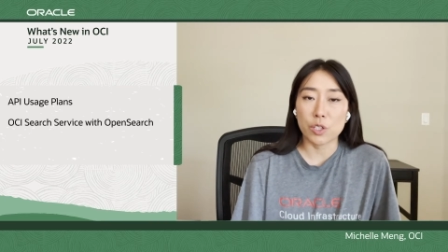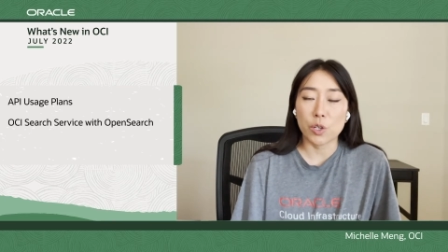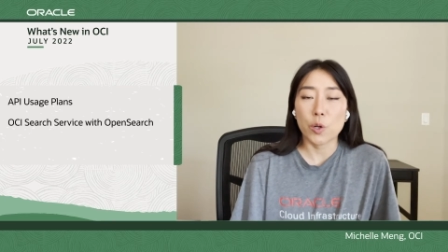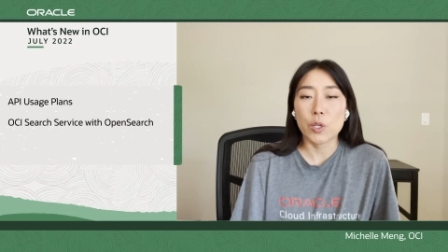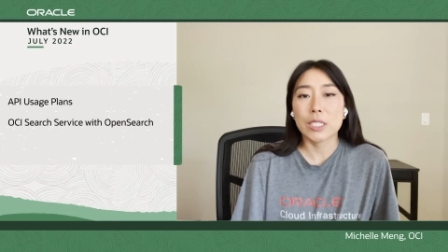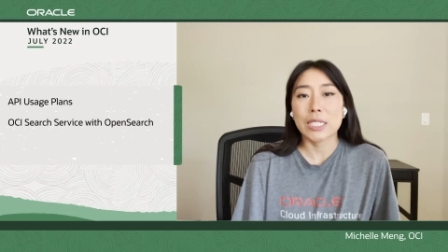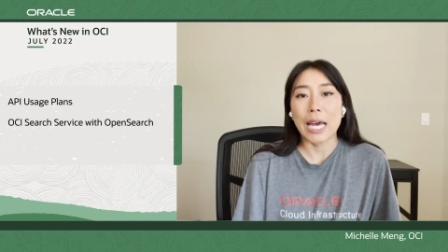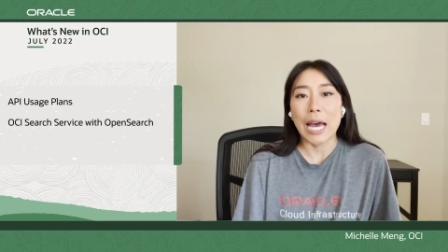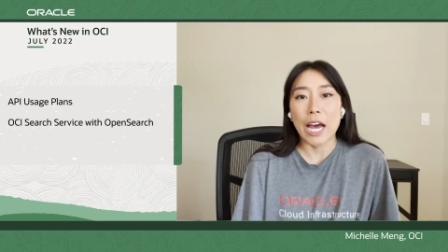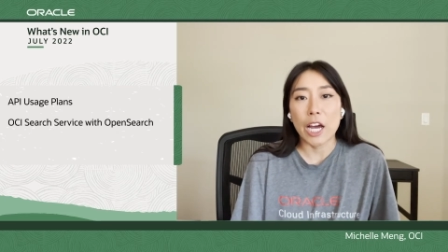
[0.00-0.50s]
or
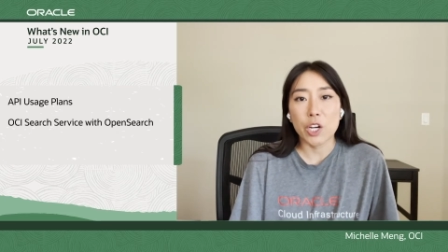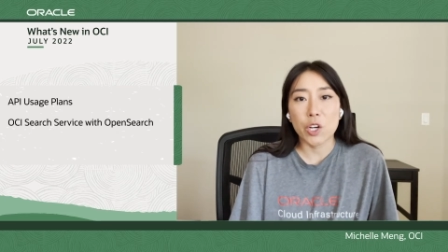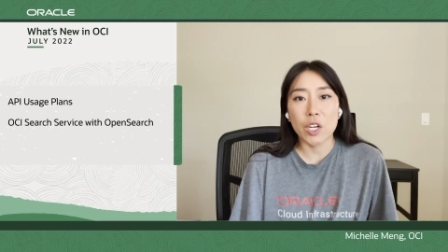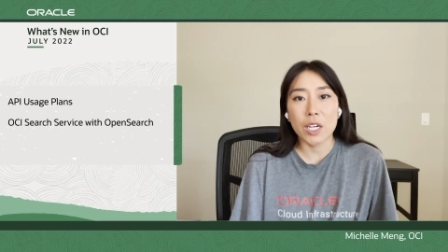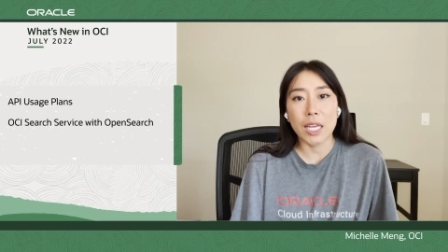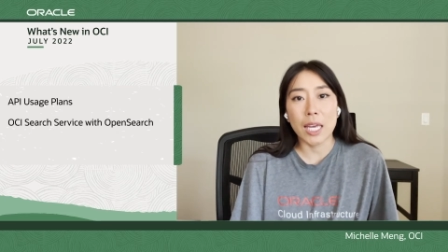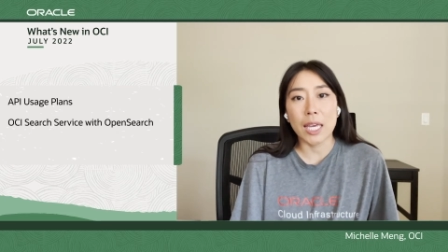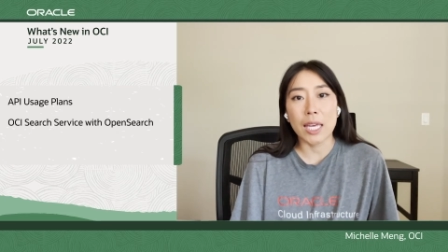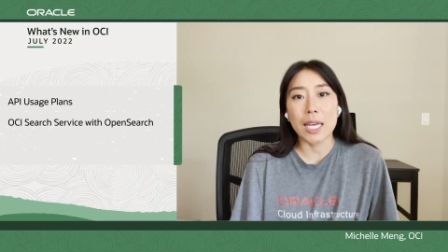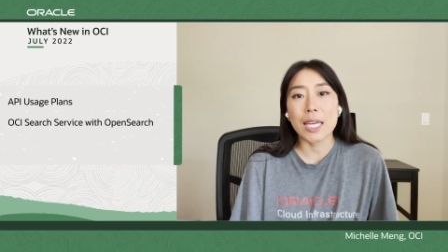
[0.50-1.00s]
to
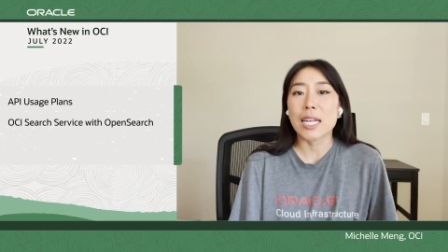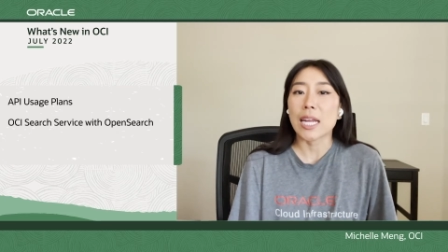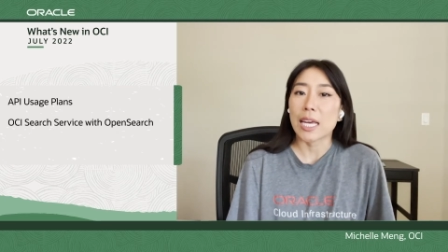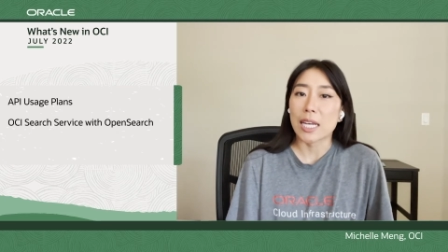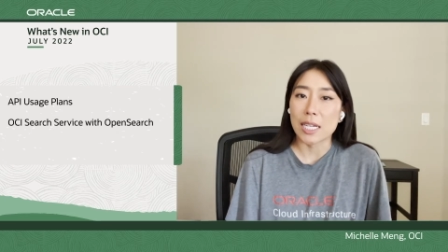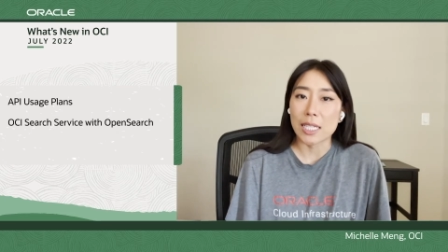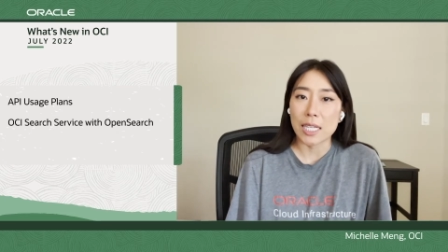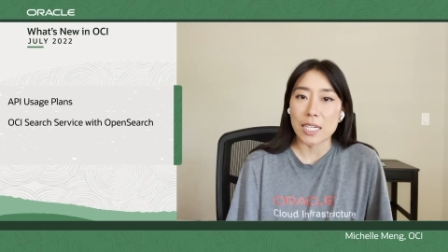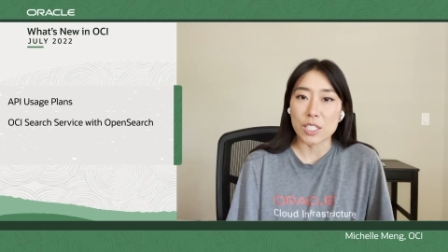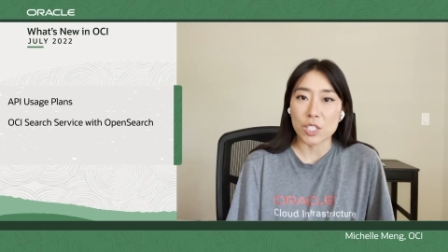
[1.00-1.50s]
aggregate and
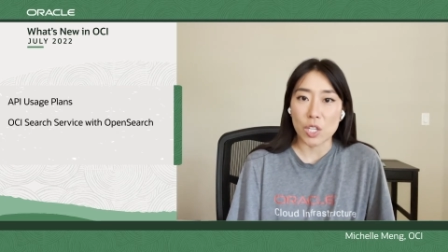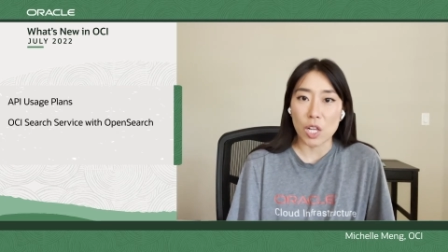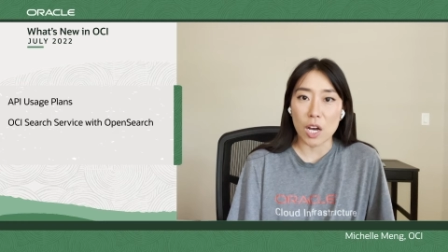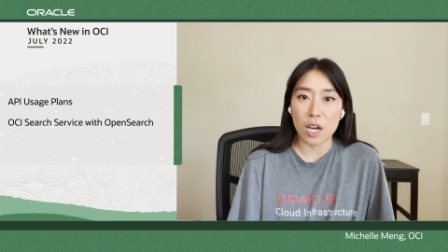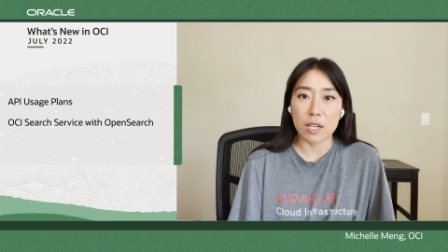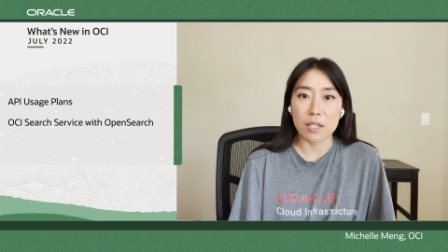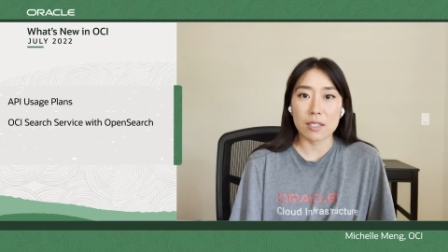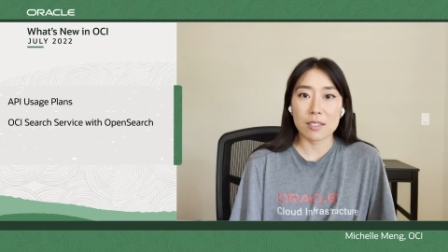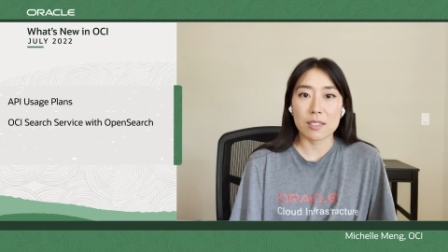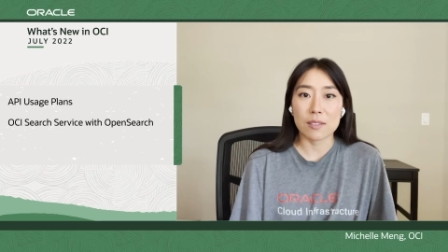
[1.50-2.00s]
analyze
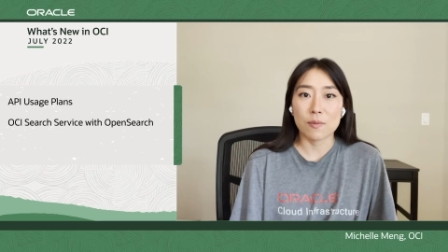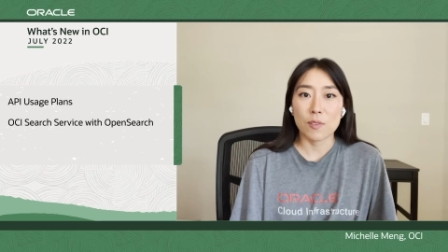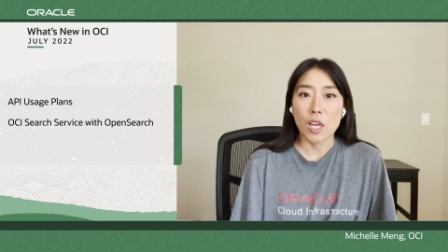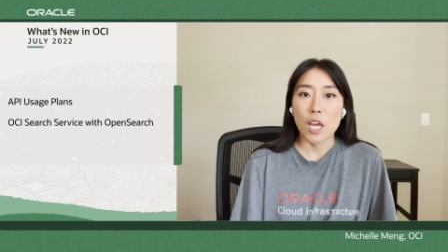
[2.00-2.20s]
logs.